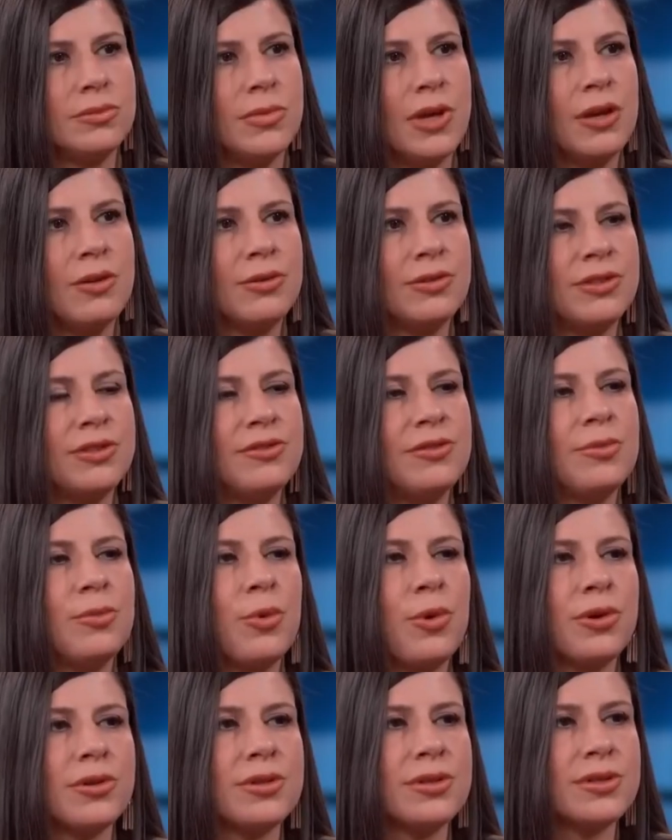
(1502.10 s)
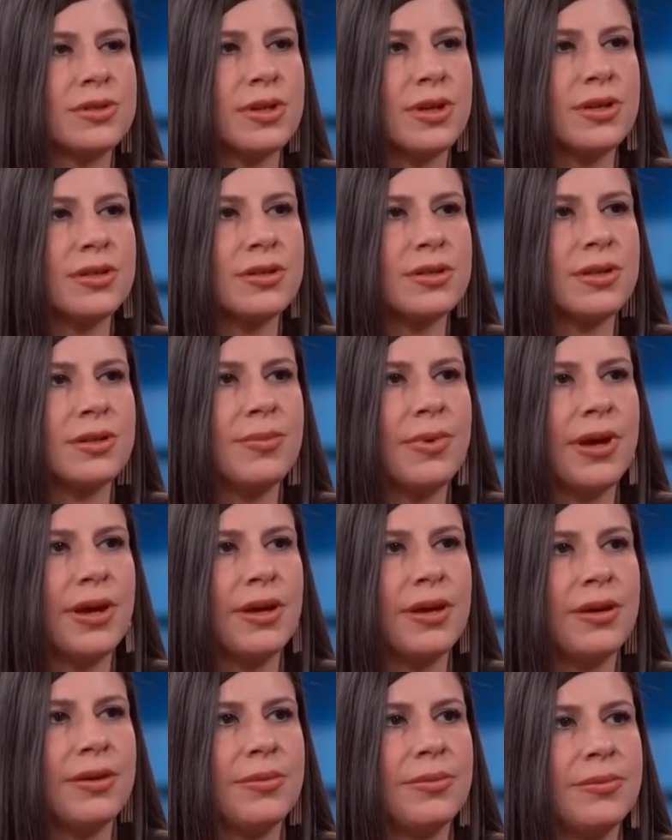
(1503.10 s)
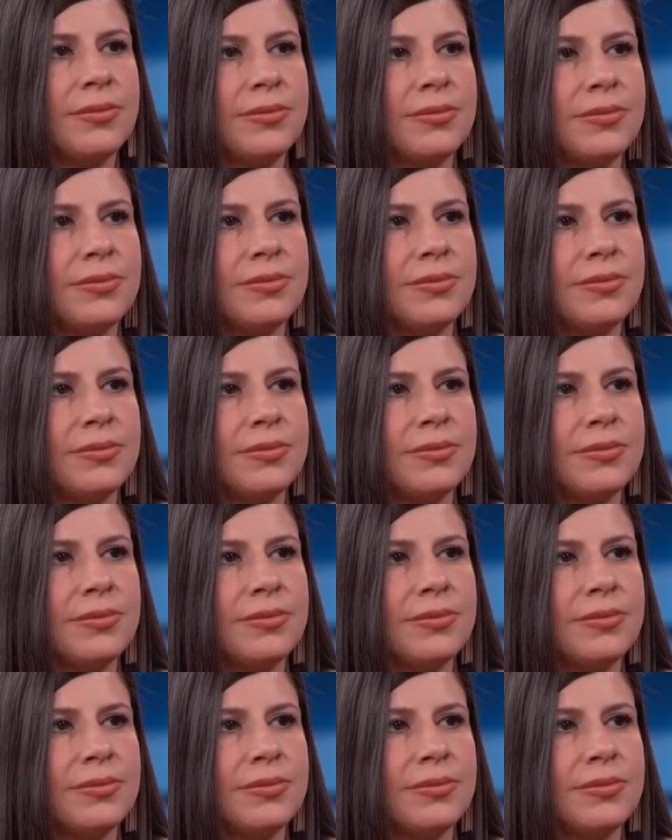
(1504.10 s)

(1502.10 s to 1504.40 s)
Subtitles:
I was even more disgusted by him.